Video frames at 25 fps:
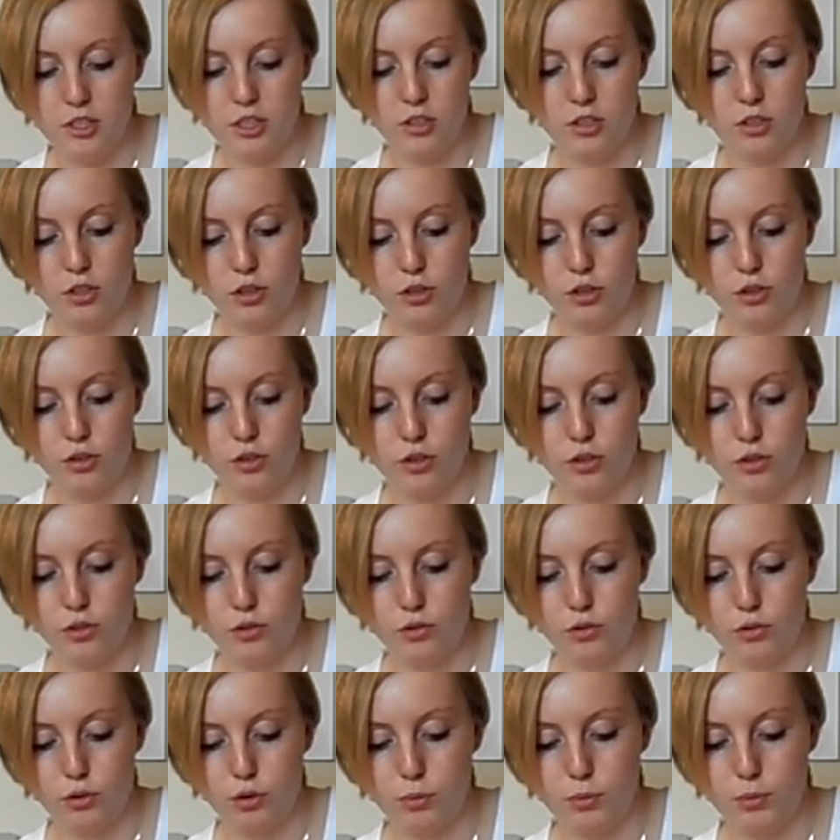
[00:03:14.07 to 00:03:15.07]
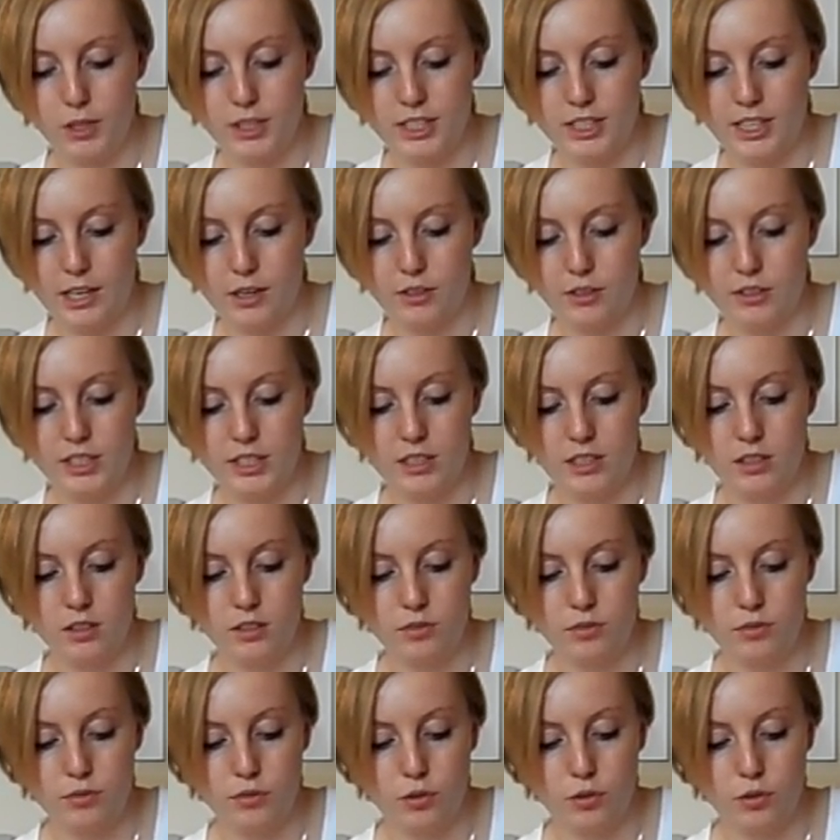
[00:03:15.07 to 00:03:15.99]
which is just a strawberry shower gel